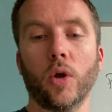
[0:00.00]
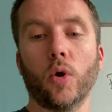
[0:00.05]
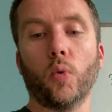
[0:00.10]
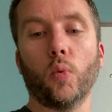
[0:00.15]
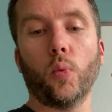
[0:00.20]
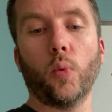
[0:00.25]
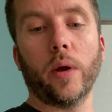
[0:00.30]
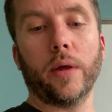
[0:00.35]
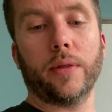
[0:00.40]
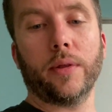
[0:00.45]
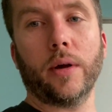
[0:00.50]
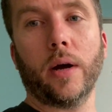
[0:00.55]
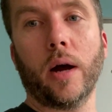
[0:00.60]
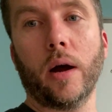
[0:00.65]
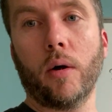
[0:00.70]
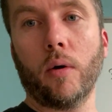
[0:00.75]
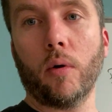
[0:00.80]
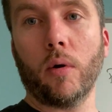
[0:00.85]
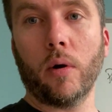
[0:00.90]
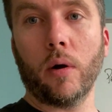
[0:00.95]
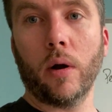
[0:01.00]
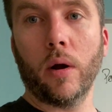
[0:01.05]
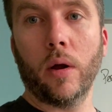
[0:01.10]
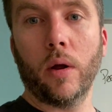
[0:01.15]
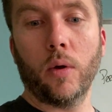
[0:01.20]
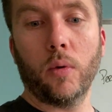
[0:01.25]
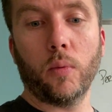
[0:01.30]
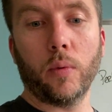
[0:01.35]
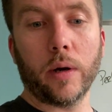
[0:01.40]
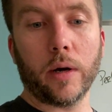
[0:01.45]
with our
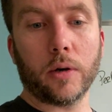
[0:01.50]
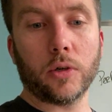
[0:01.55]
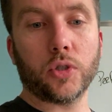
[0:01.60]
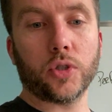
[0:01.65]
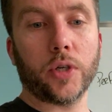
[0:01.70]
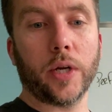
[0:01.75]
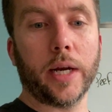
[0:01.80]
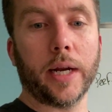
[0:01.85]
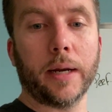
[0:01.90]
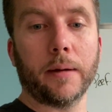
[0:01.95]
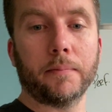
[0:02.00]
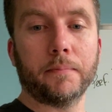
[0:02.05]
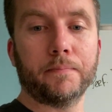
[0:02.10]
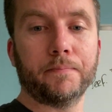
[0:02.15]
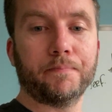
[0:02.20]
training.